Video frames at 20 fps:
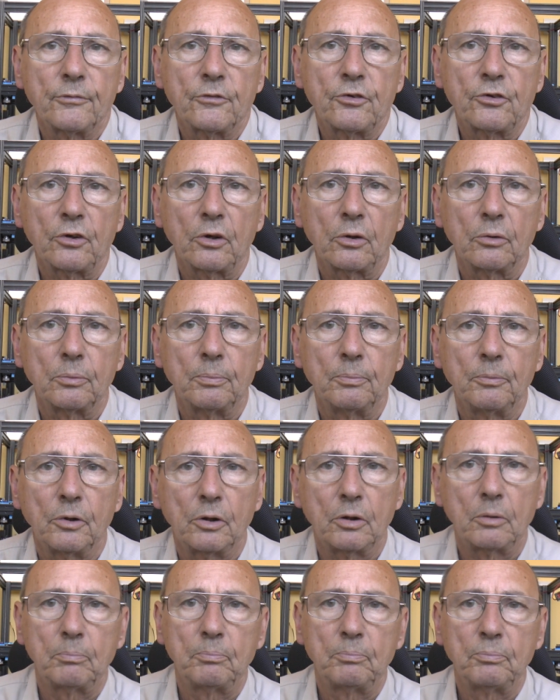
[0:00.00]
So
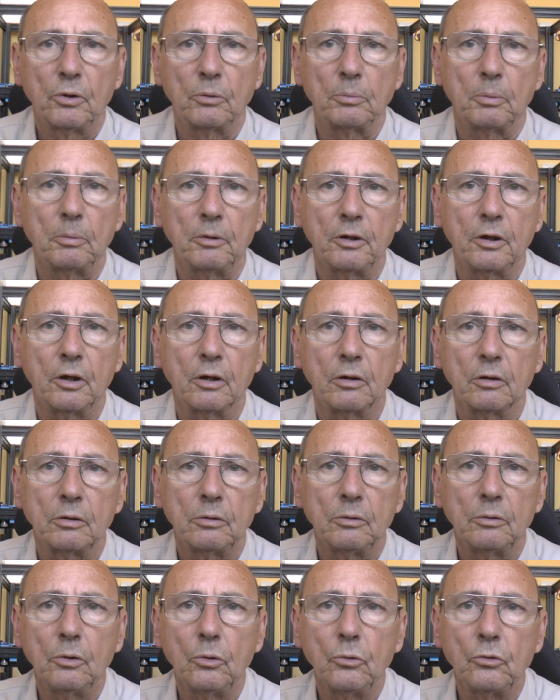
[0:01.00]
you're probably
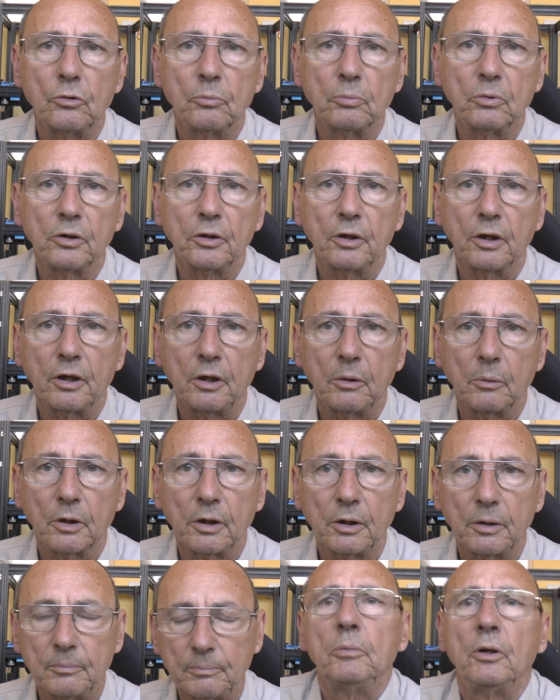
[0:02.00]
going to lose the print
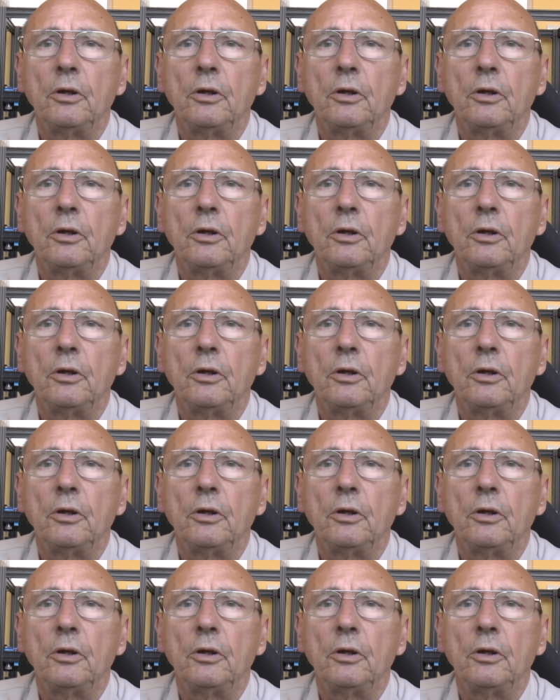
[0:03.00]
anyway.